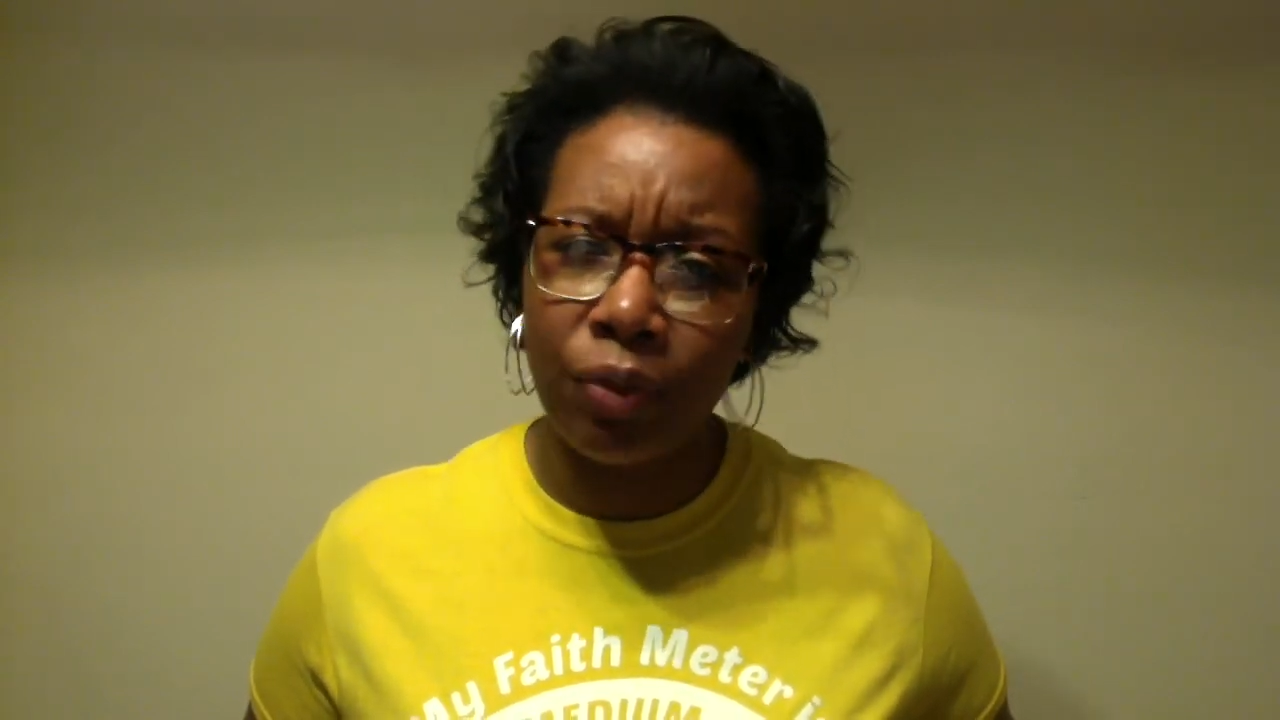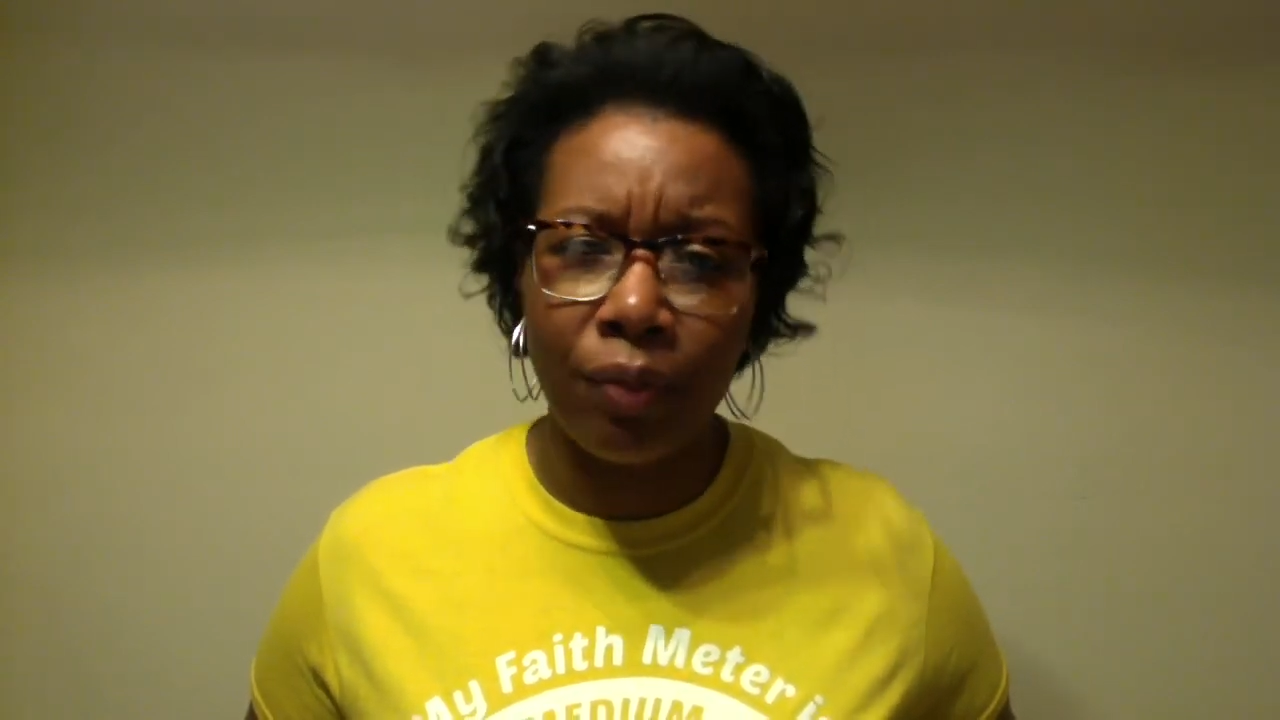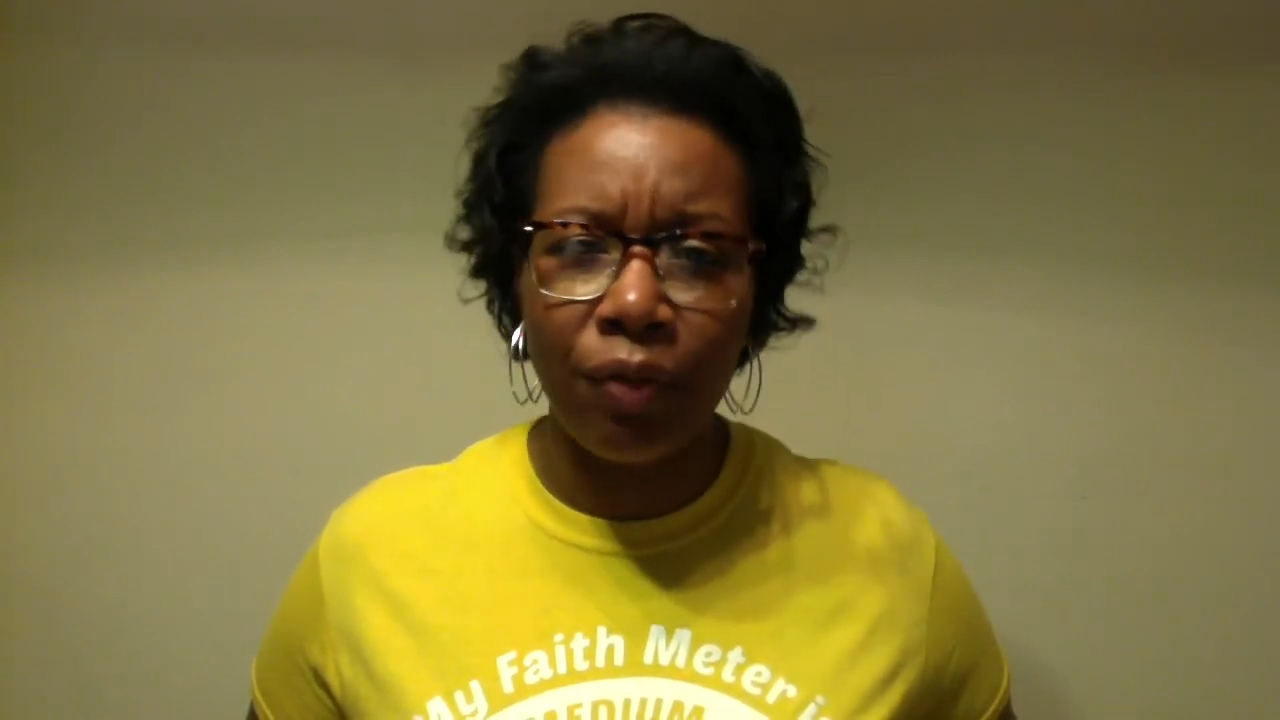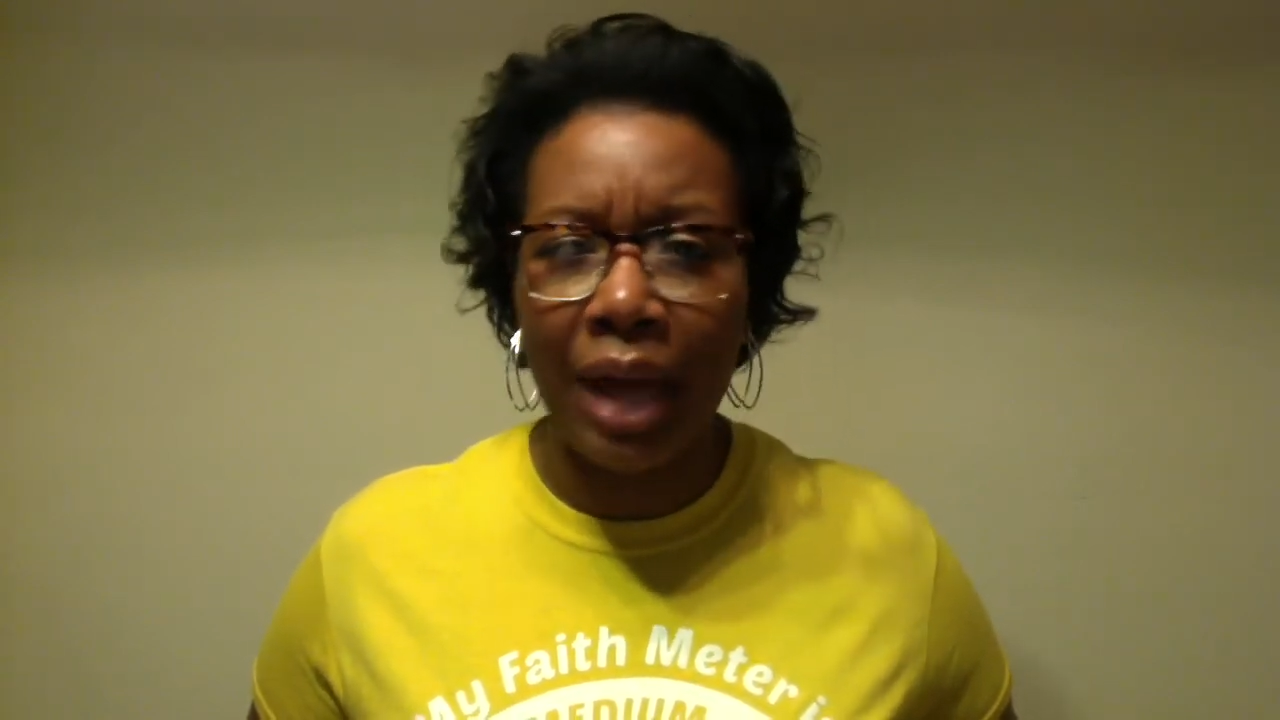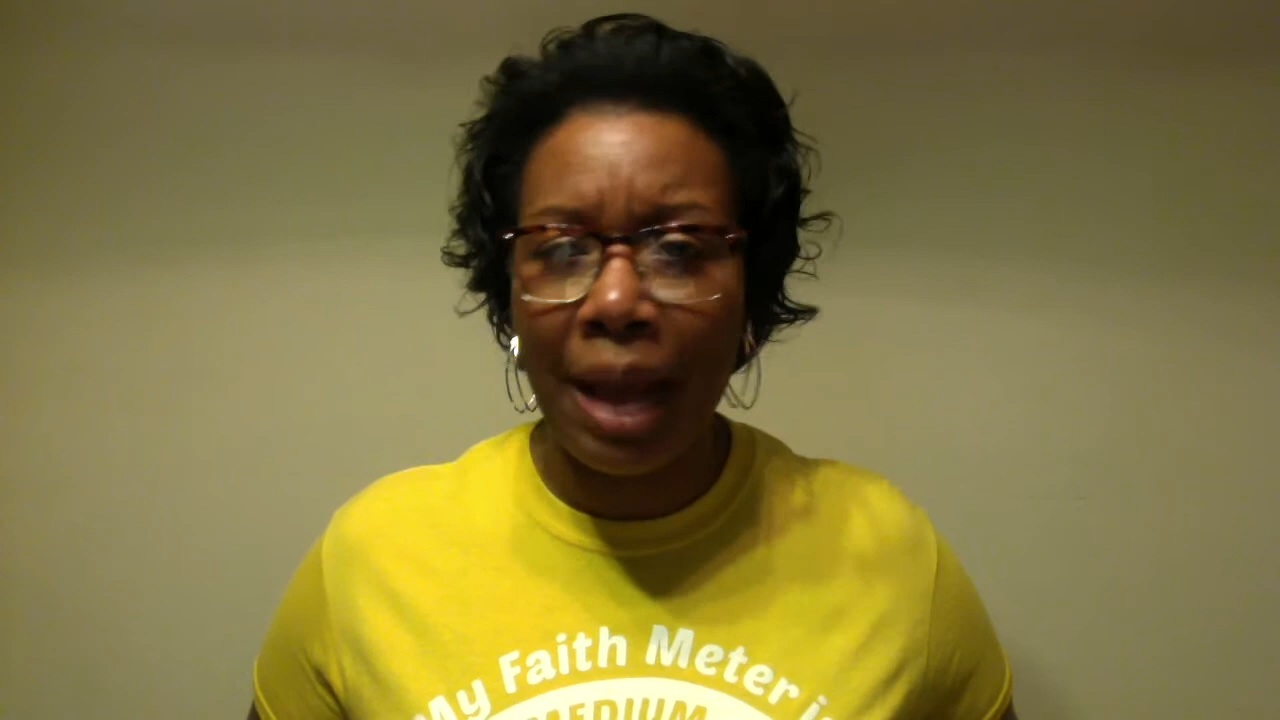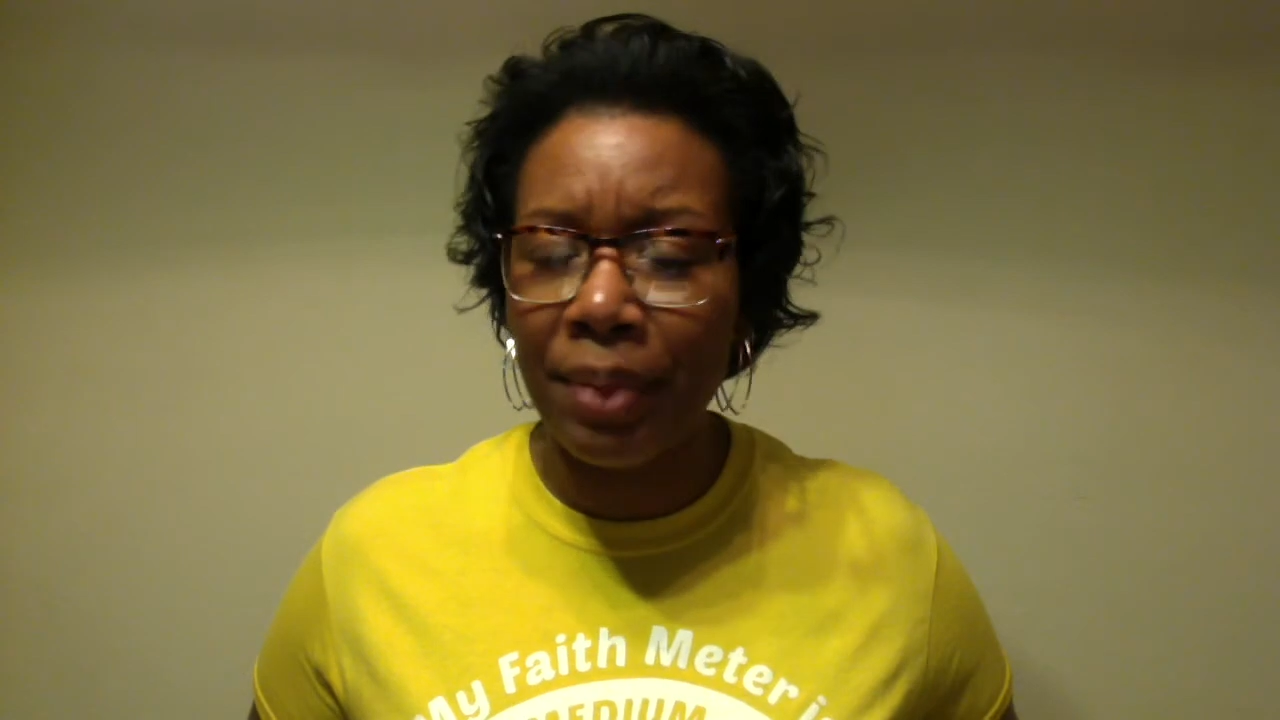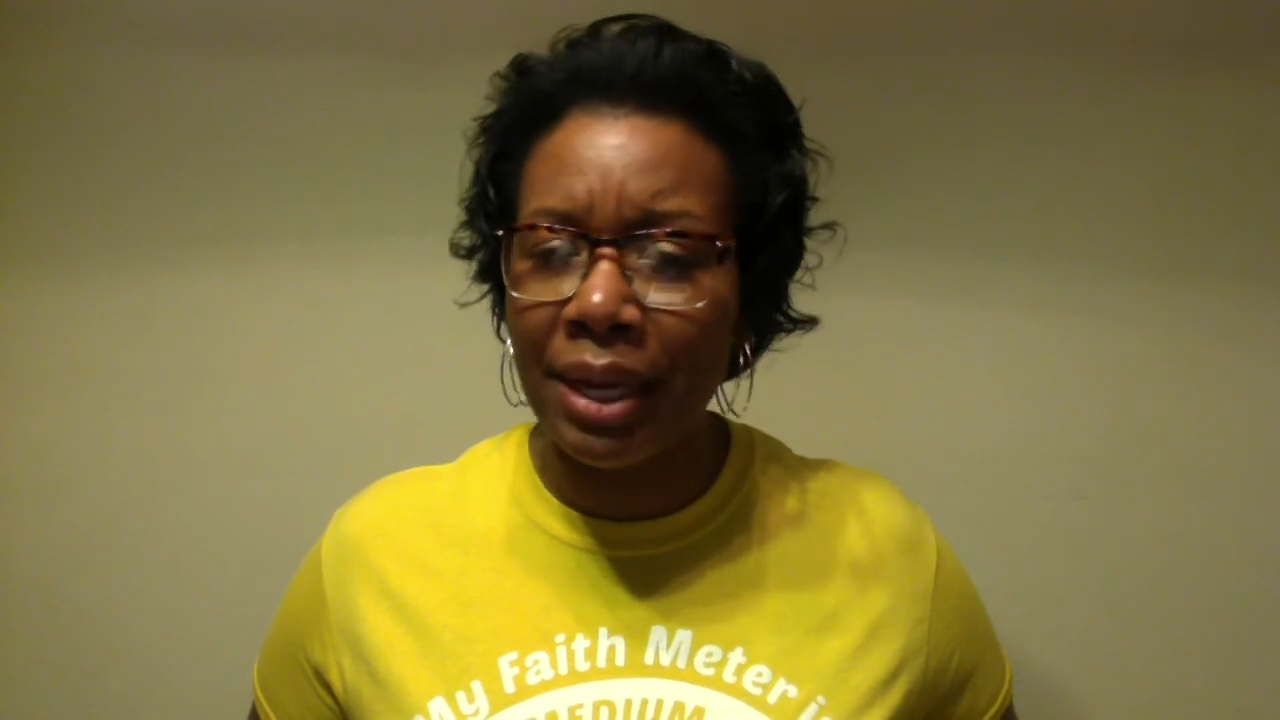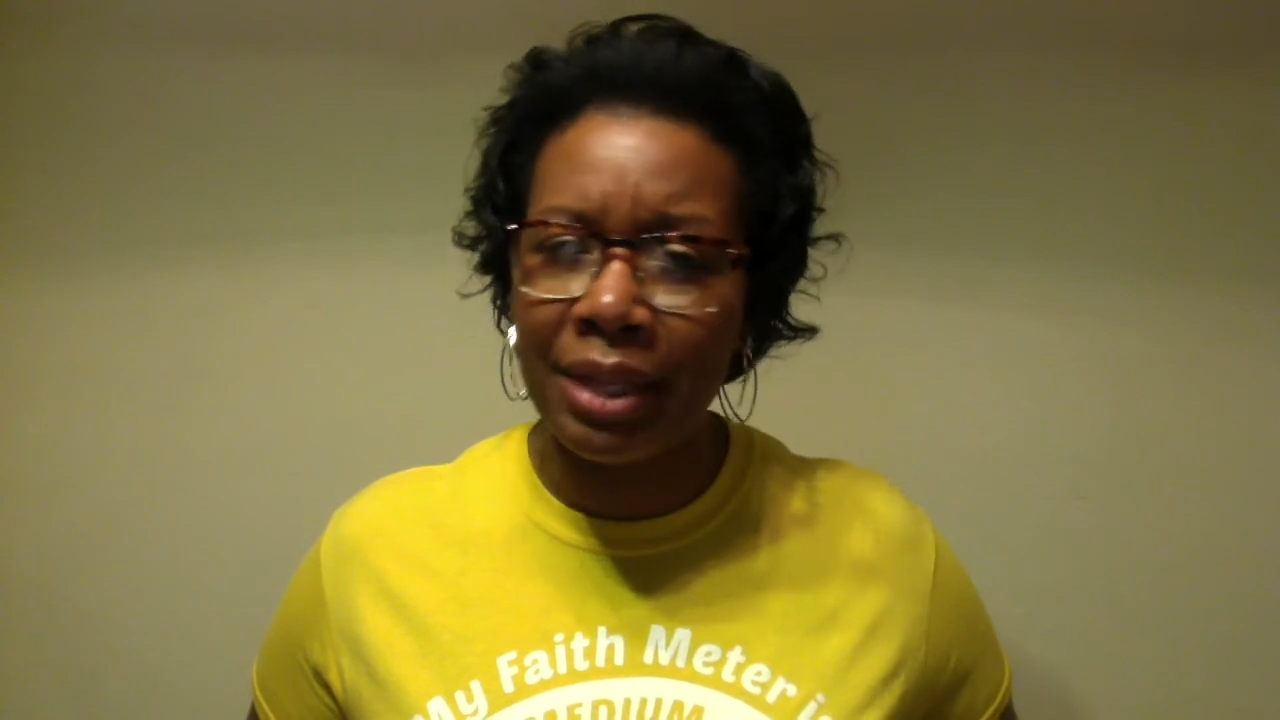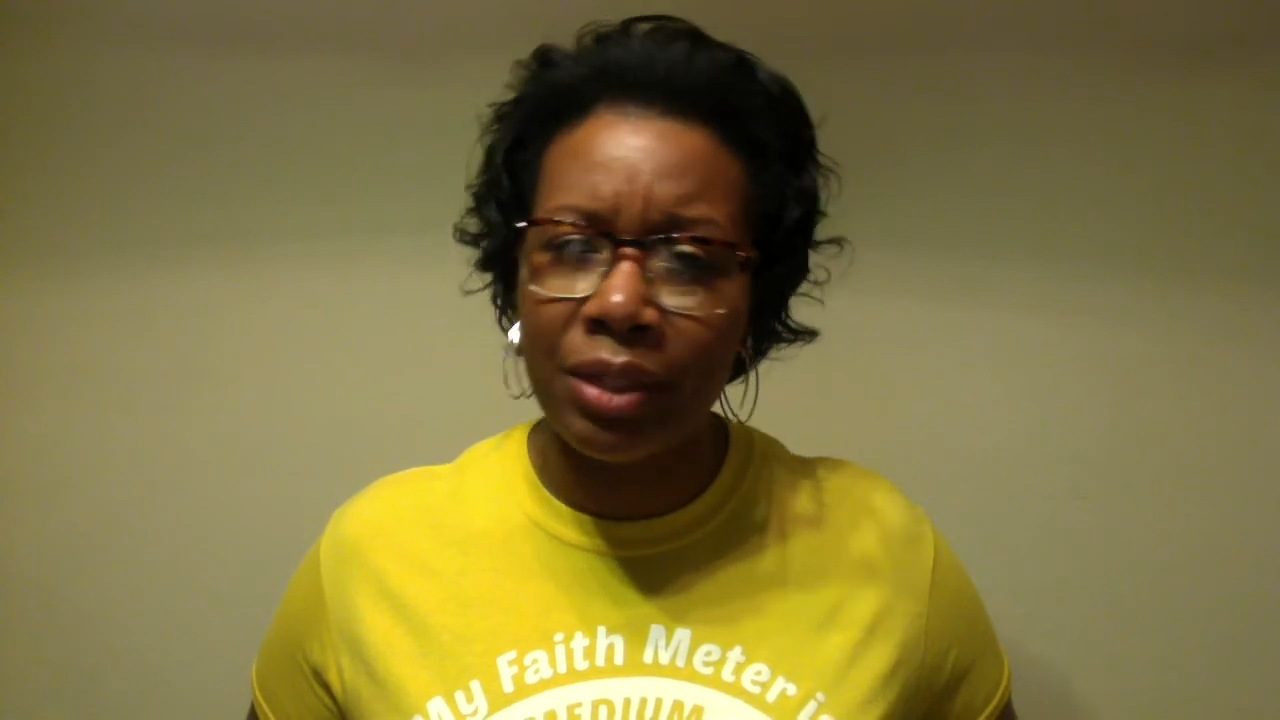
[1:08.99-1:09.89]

from flapping